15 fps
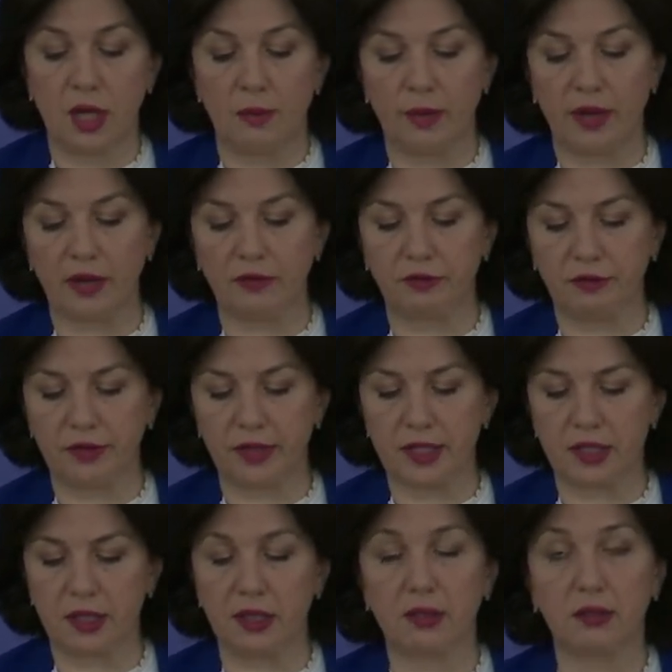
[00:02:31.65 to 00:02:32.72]
by
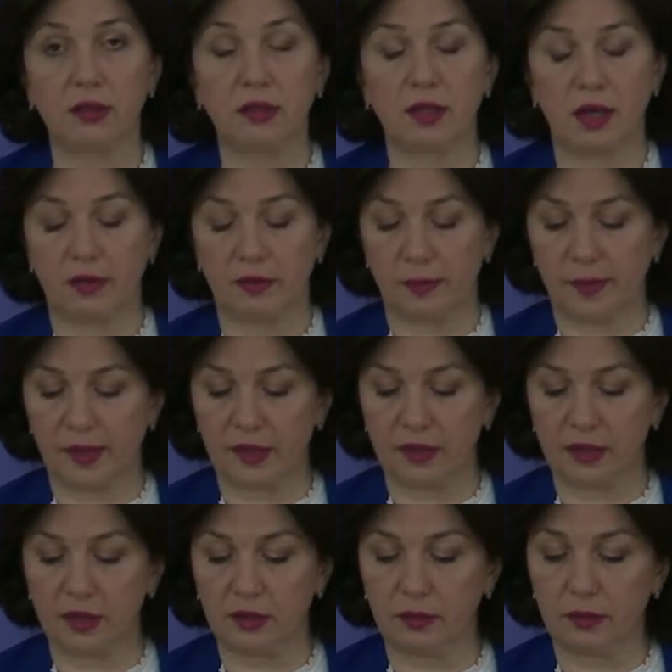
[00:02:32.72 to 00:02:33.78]
First
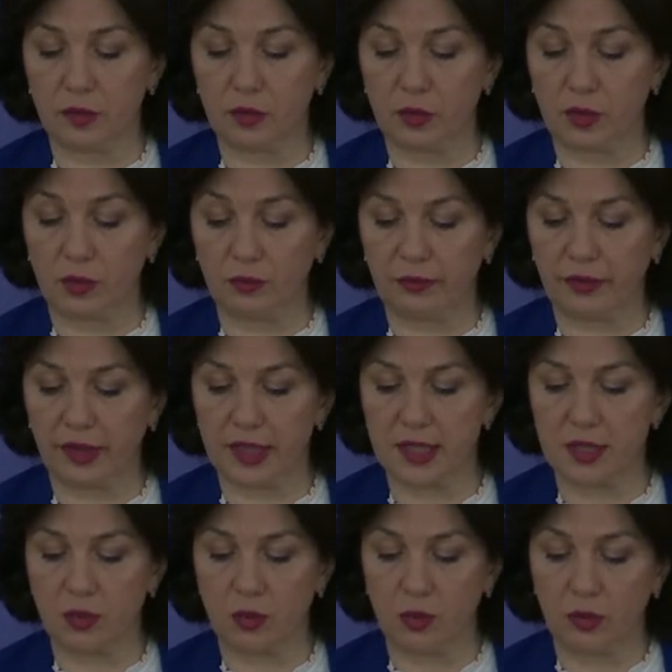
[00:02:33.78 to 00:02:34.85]
Intergovernmental
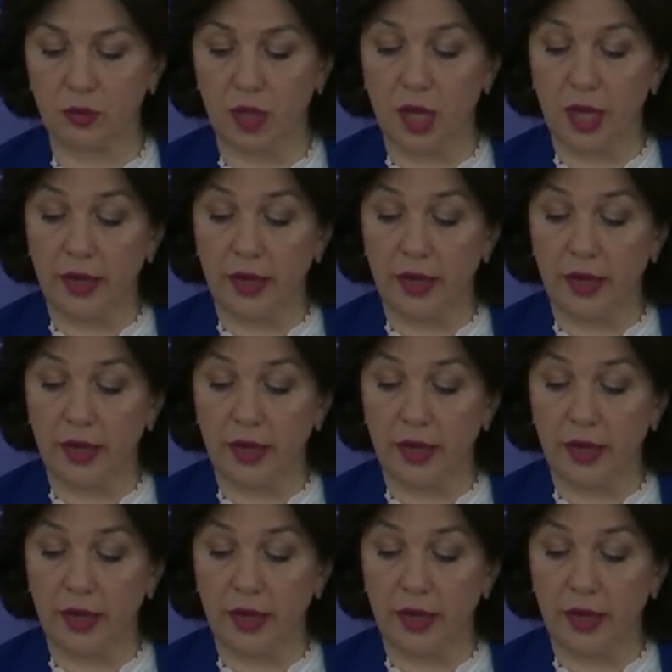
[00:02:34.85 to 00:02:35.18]
Conference on